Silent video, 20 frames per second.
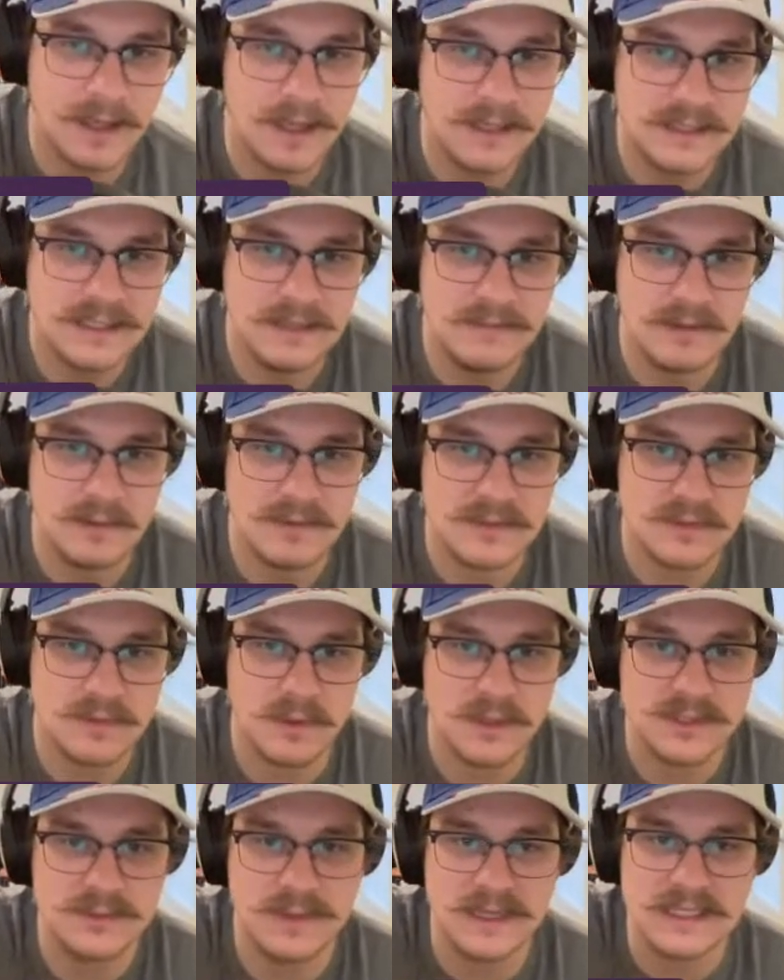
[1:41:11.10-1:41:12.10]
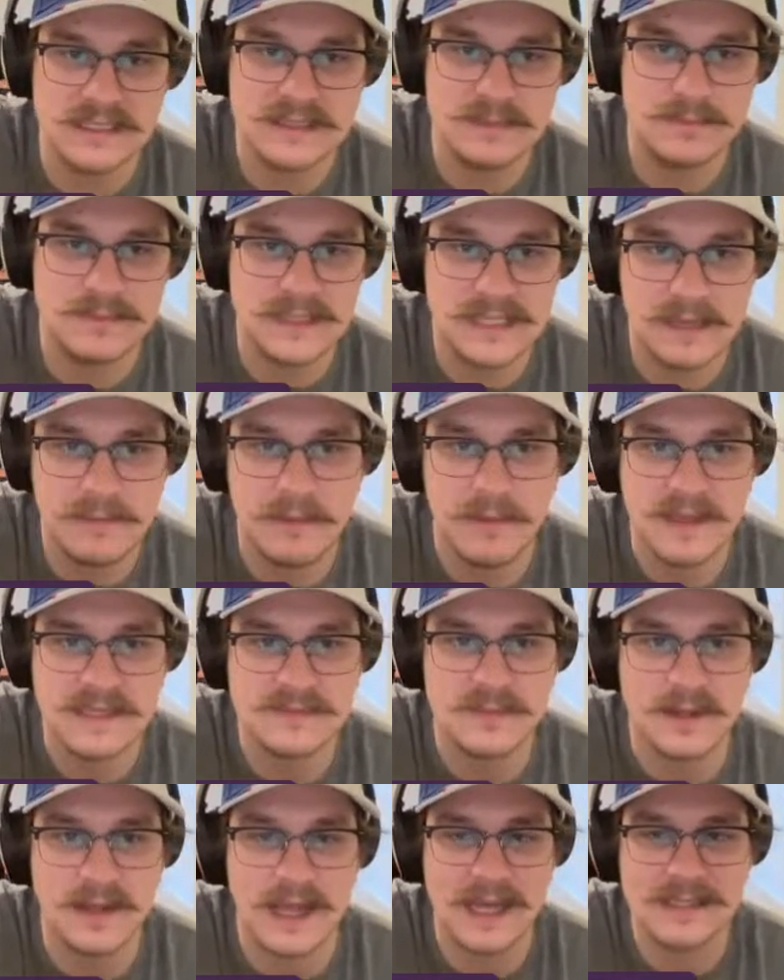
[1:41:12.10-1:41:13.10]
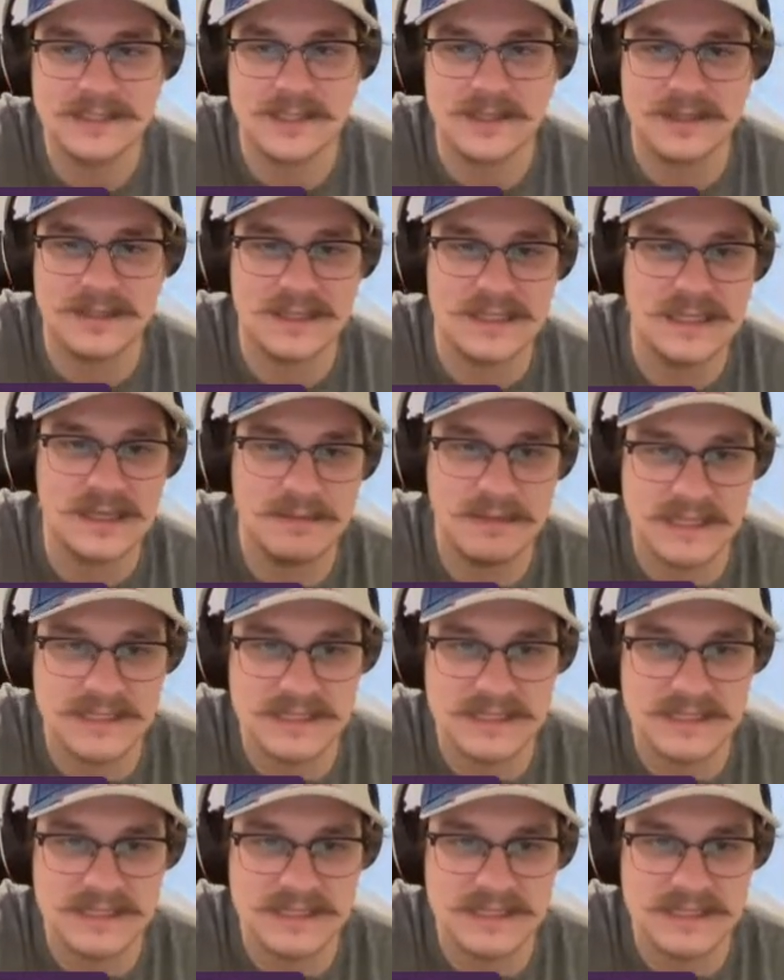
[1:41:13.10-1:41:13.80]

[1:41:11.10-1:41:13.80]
team that was the worst team in baseball last year to the team that's